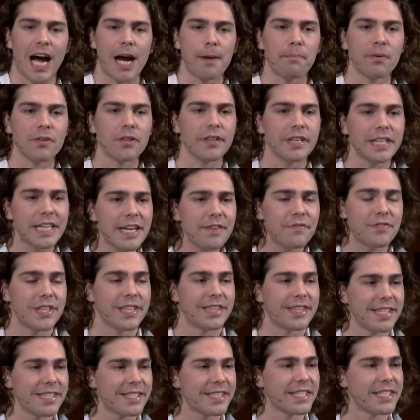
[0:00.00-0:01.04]
I believe
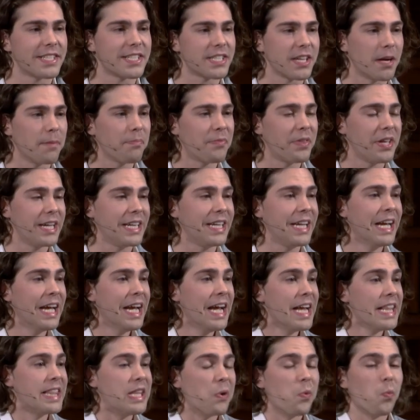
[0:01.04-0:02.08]
that this is something
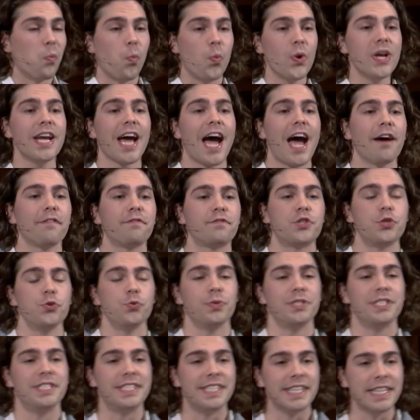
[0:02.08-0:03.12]
that we have
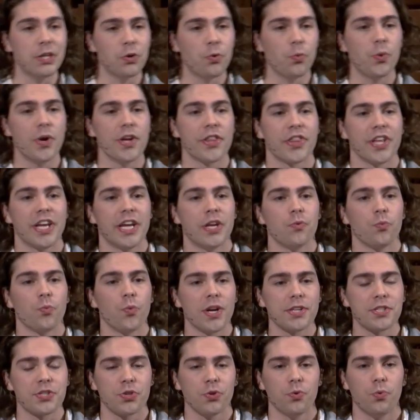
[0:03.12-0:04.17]
to deal with and
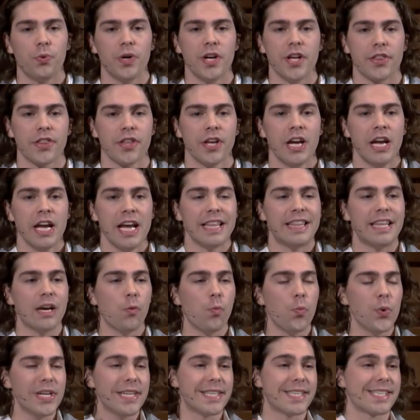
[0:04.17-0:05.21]
wrestle with,
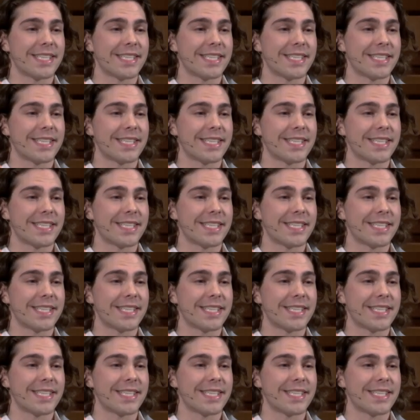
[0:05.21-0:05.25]
that we